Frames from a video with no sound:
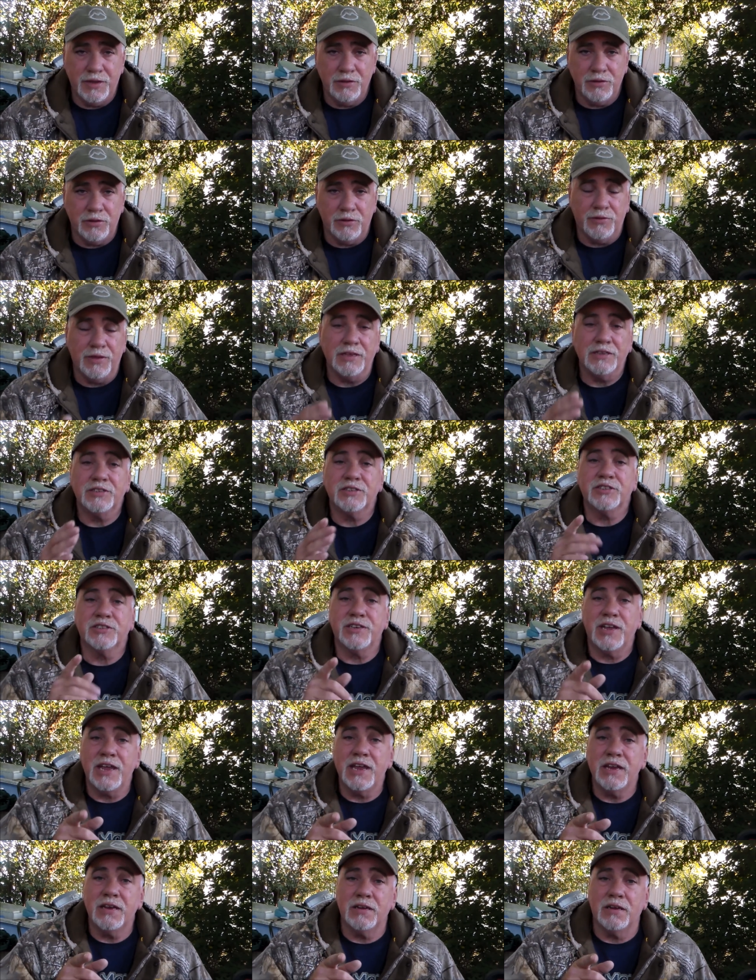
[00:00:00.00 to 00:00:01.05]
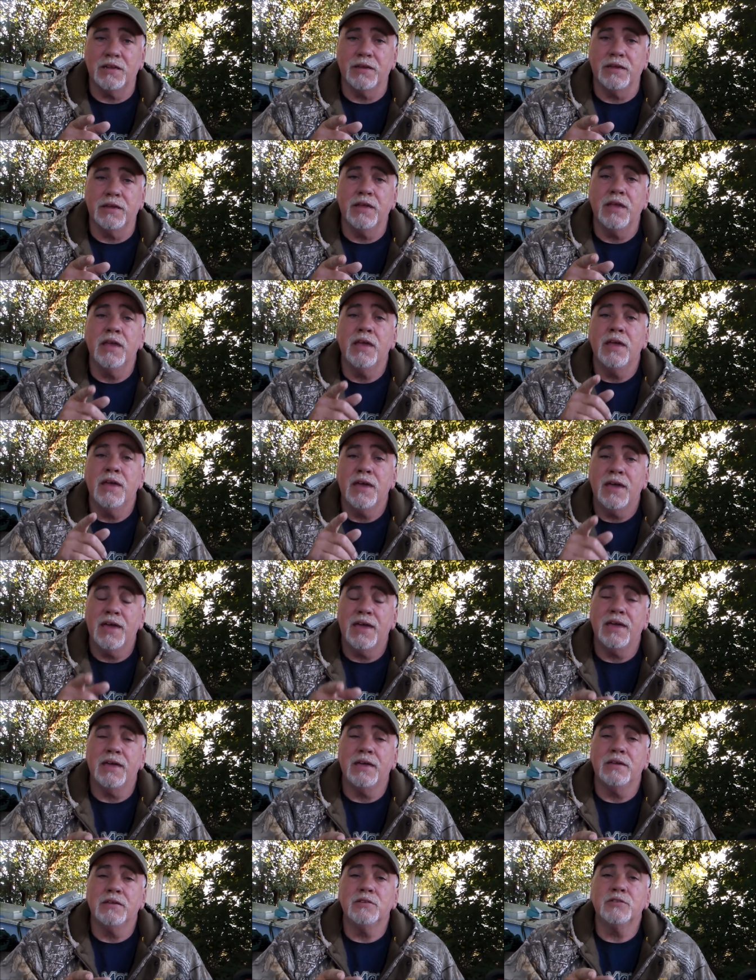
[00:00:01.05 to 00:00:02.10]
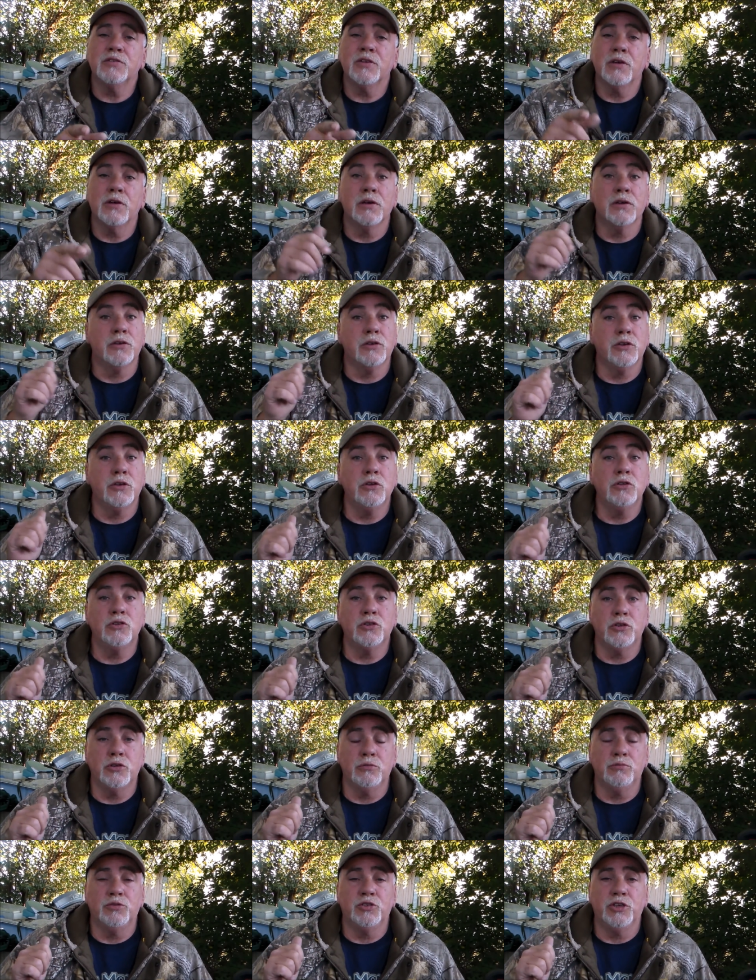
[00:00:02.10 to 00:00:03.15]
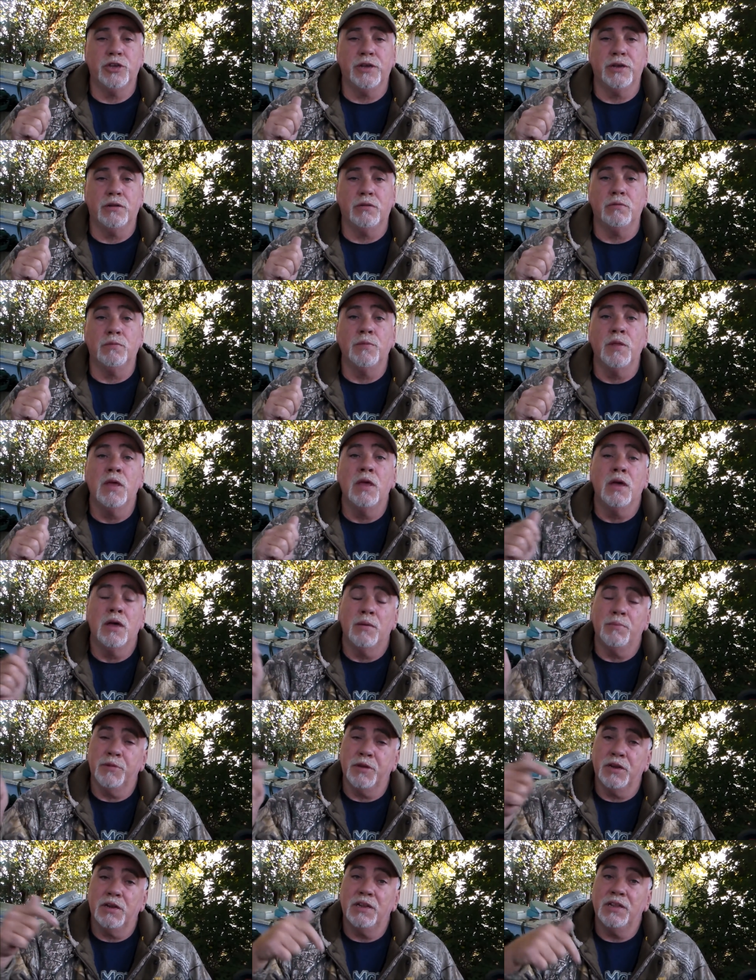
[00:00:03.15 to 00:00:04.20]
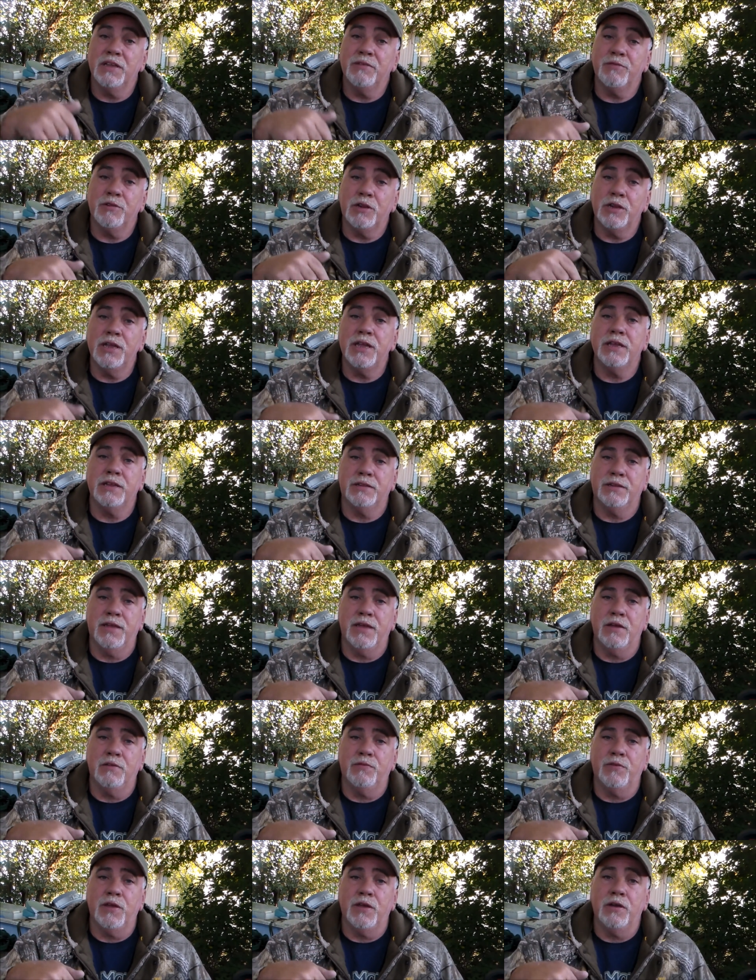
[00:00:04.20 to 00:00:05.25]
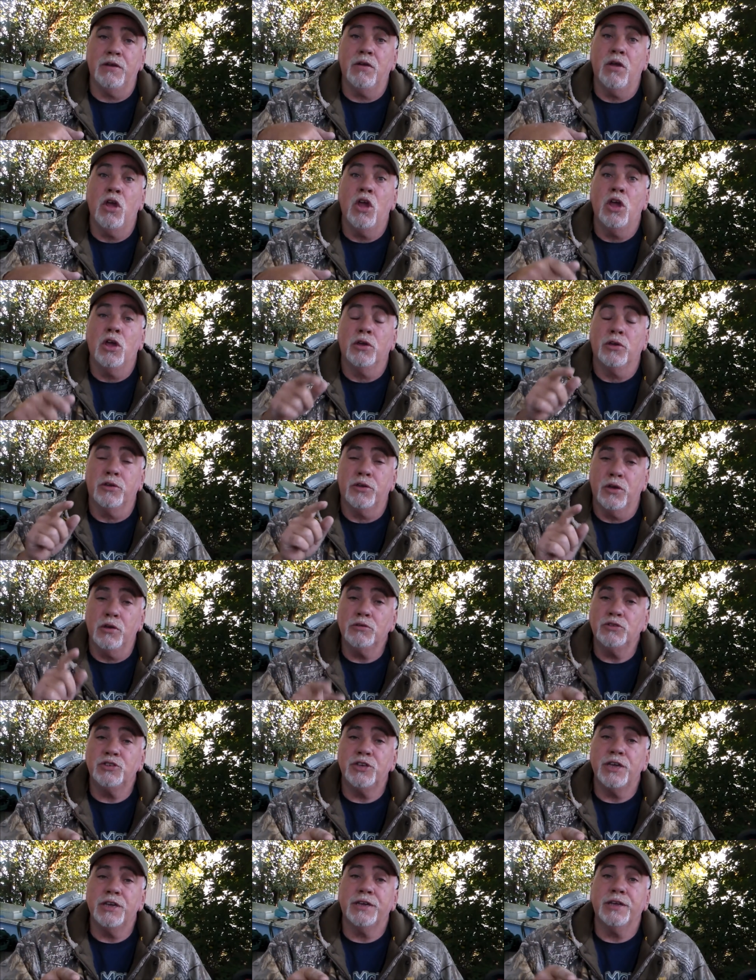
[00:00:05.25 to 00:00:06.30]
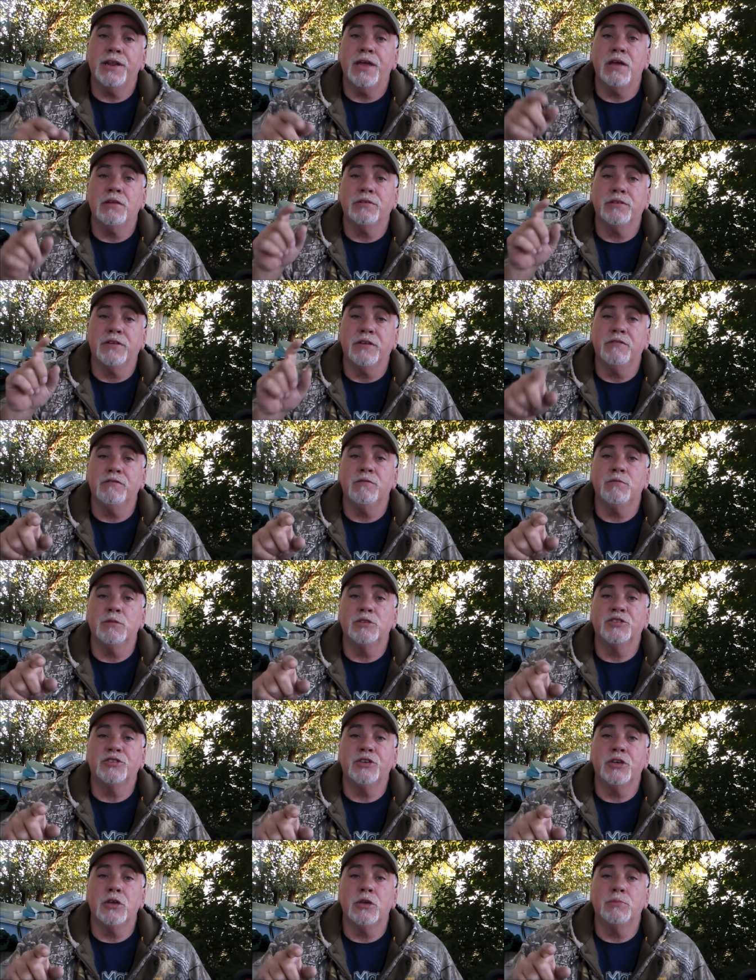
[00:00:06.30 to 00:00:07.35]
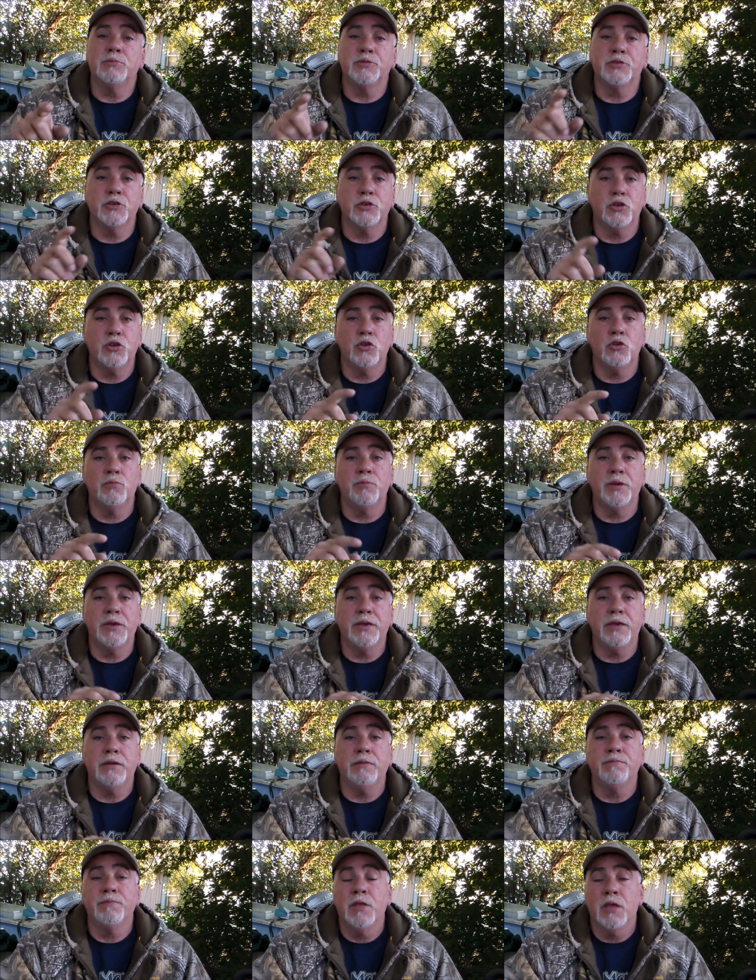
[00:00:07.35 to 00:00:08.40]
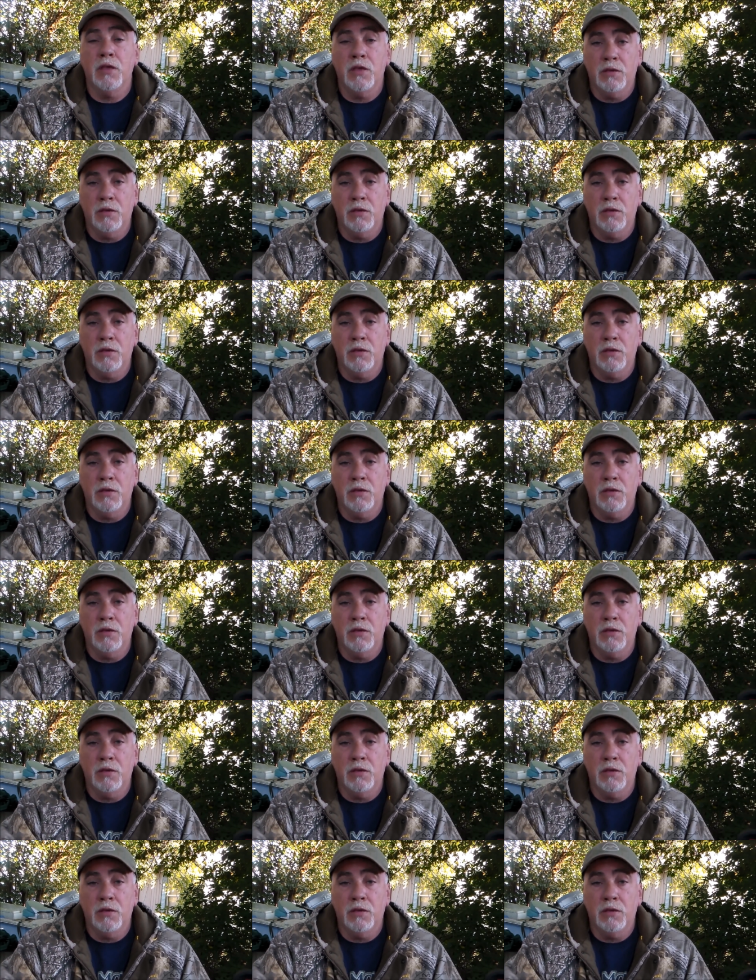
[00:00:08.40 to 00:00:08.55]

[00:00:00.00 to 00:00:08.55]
tell you that Stanley has a YouTube channel. I'm going to leave a link down there. Go check it out, give him a sub so you'll be